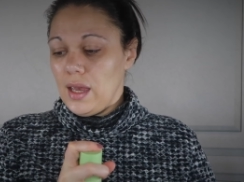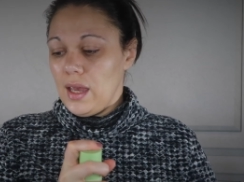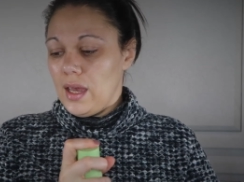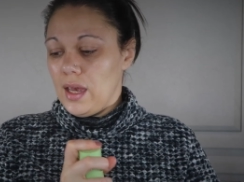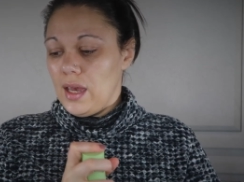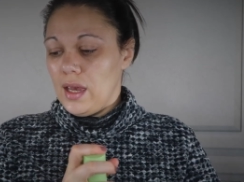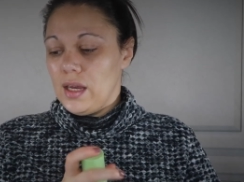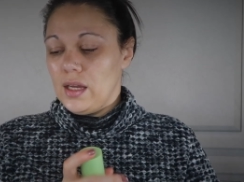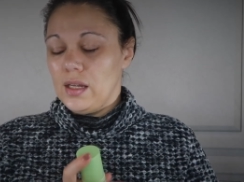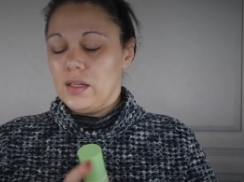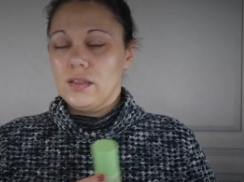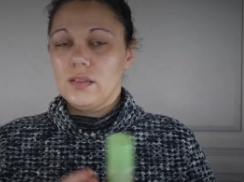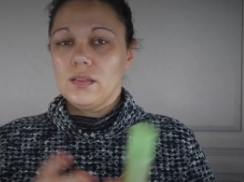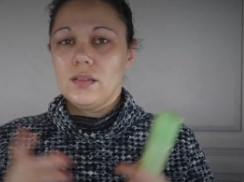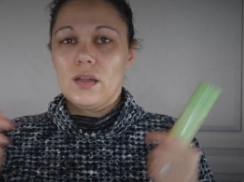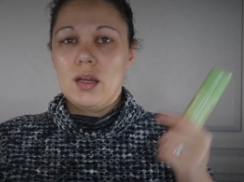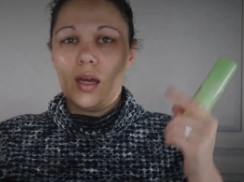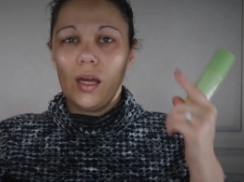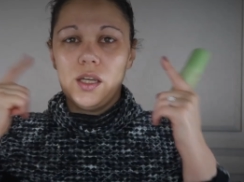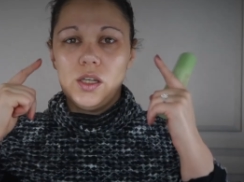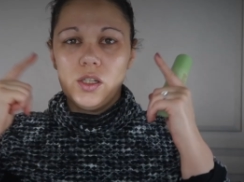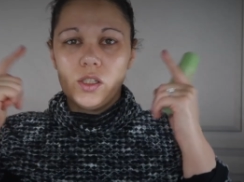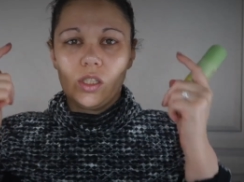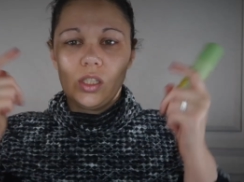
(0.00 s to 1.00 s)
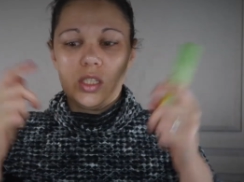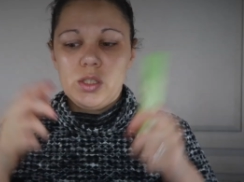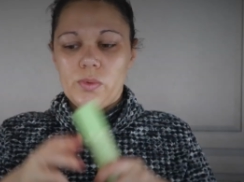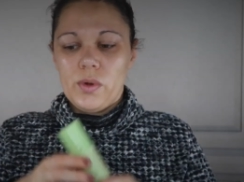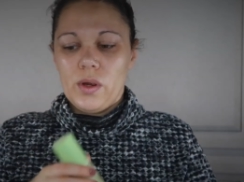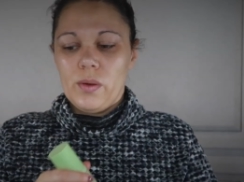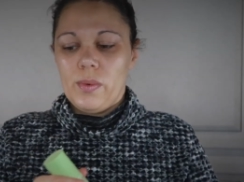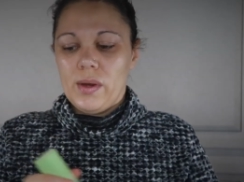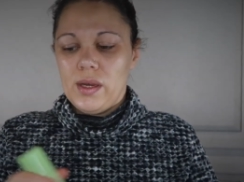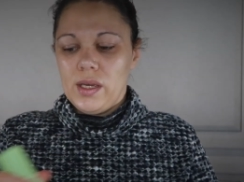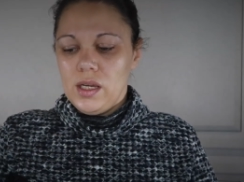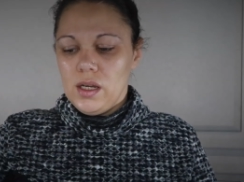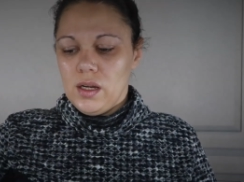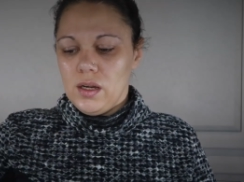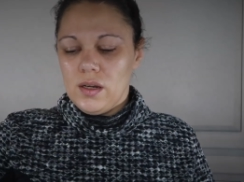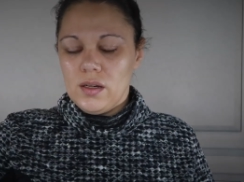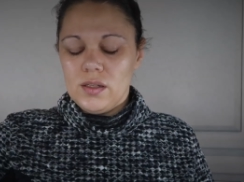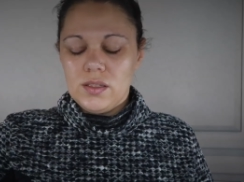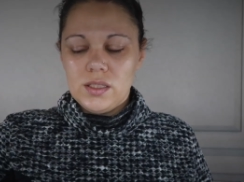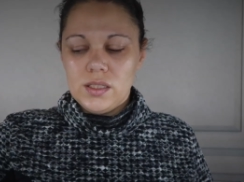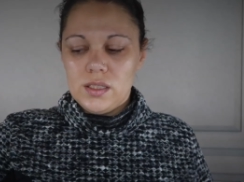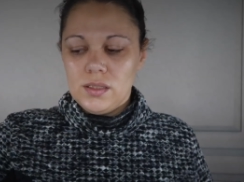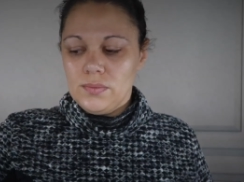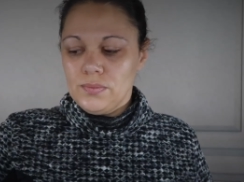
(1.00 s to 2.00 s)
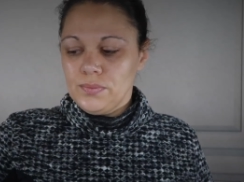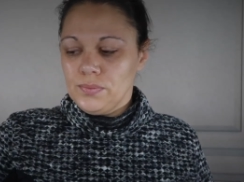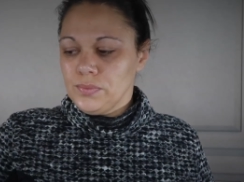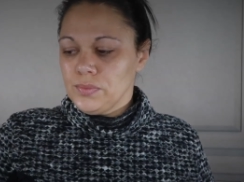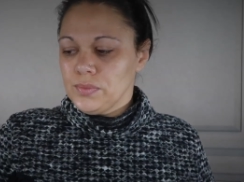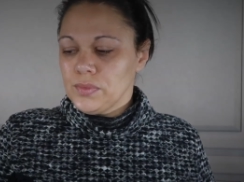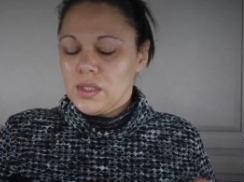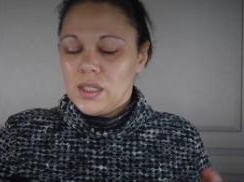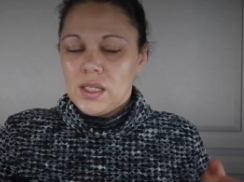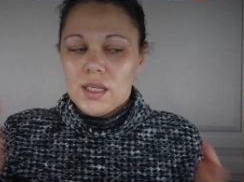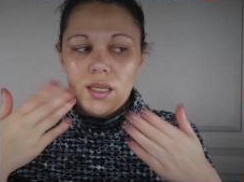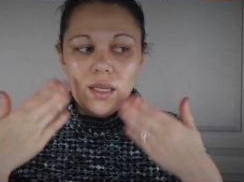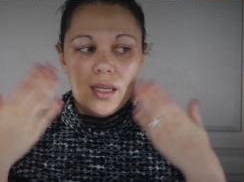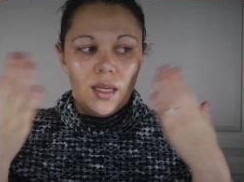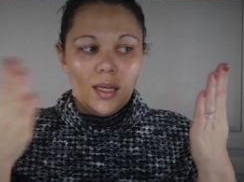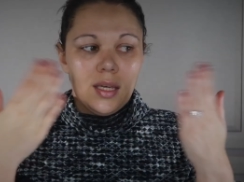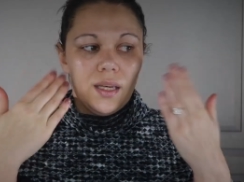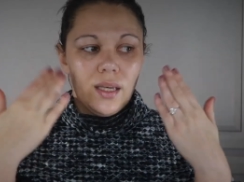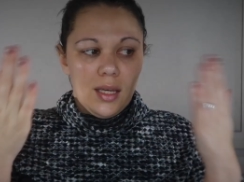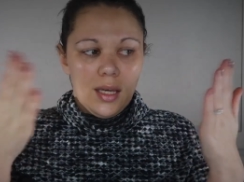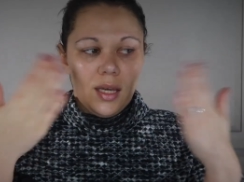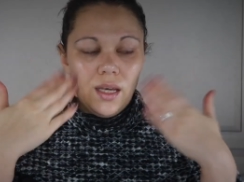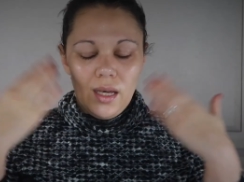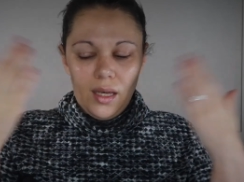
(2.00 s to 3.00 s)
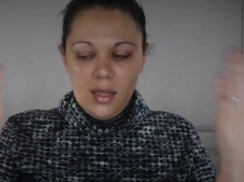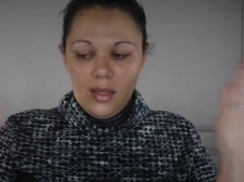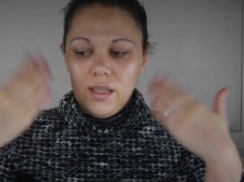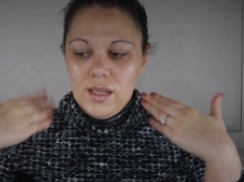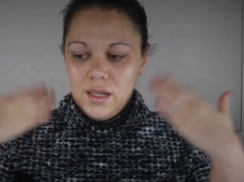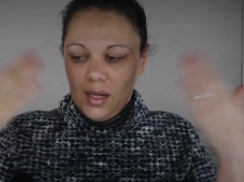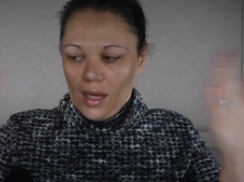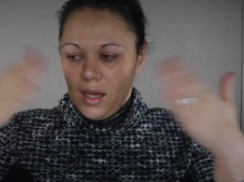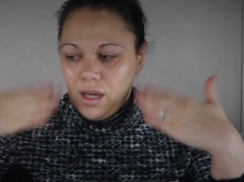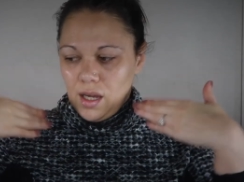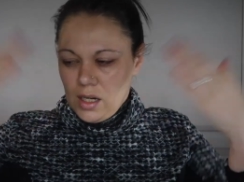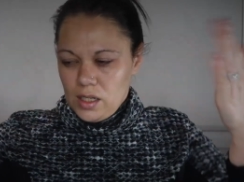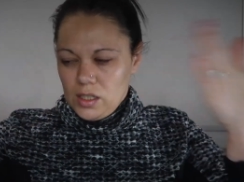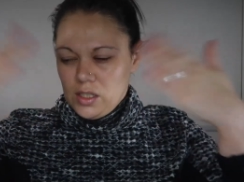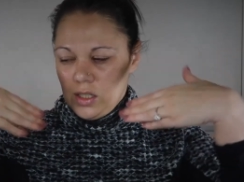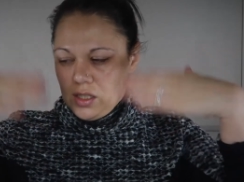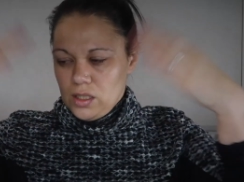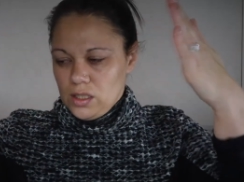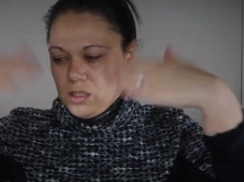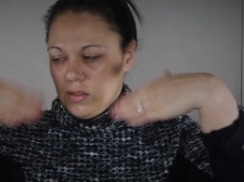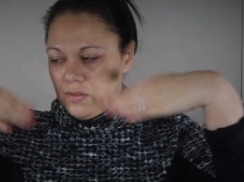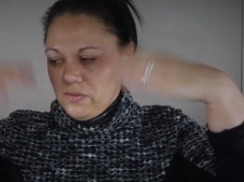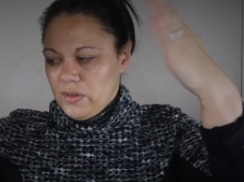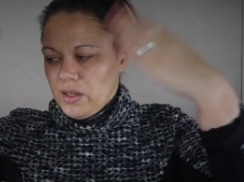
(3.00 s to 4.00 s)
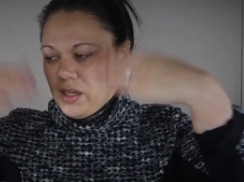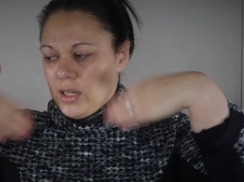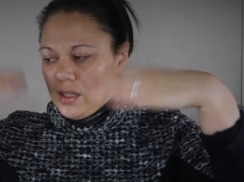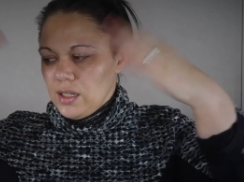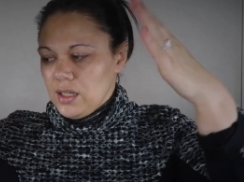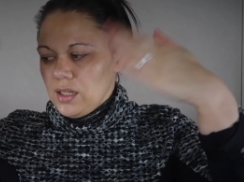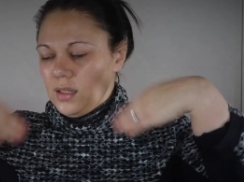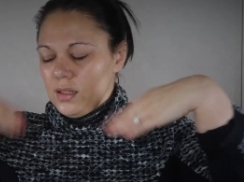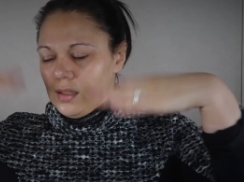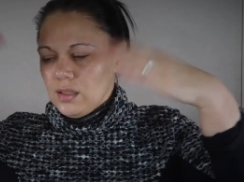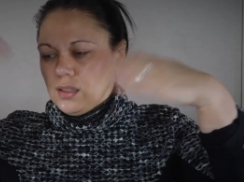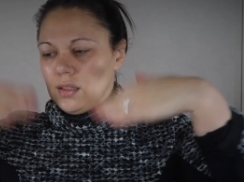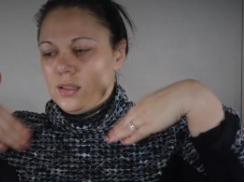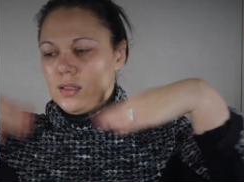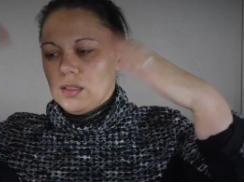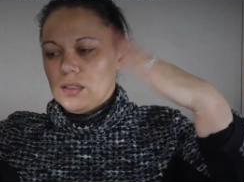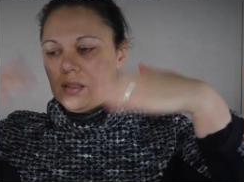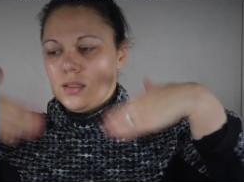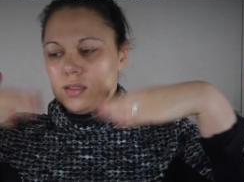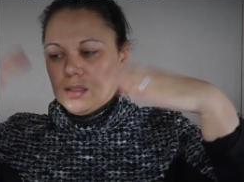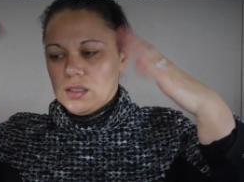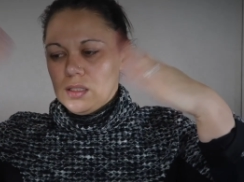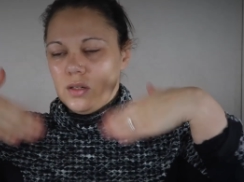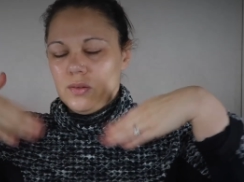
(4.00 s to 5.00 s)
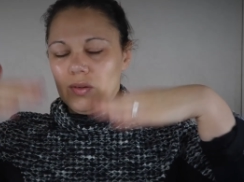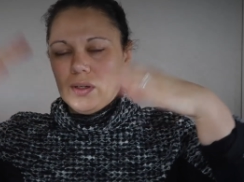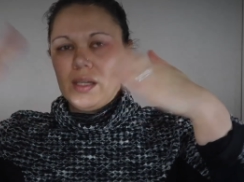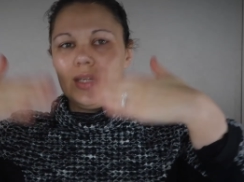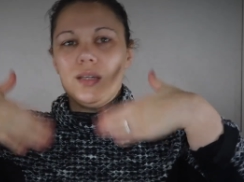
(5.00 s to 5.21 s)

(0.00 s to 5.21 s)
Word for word: and I usually spray my ears and then I kind of just fan it so